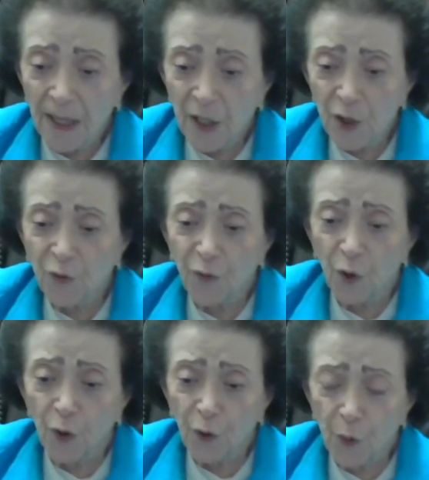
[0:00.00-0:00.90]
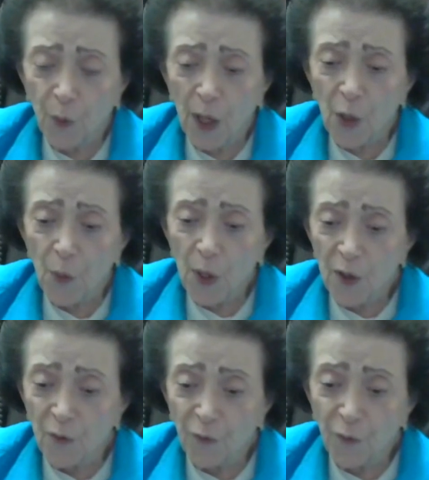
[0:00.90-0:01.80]
Let's fault the way
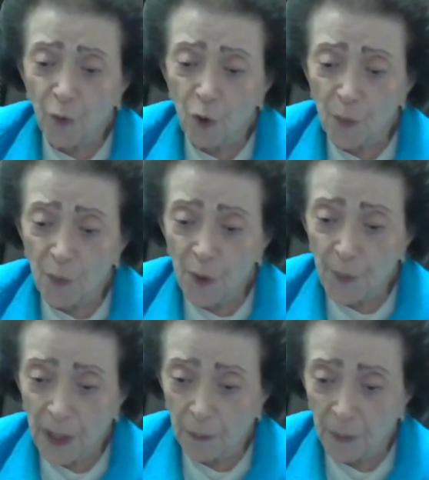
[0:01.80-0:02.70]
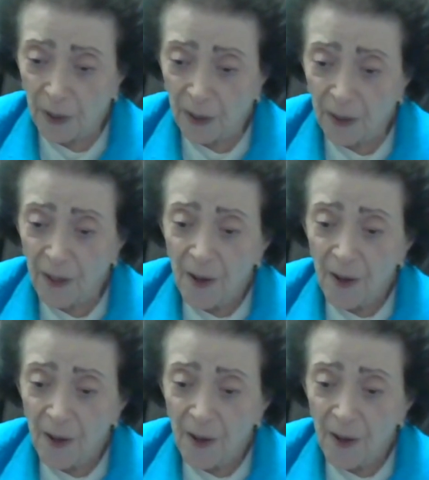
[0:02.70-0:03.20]
we inform the public.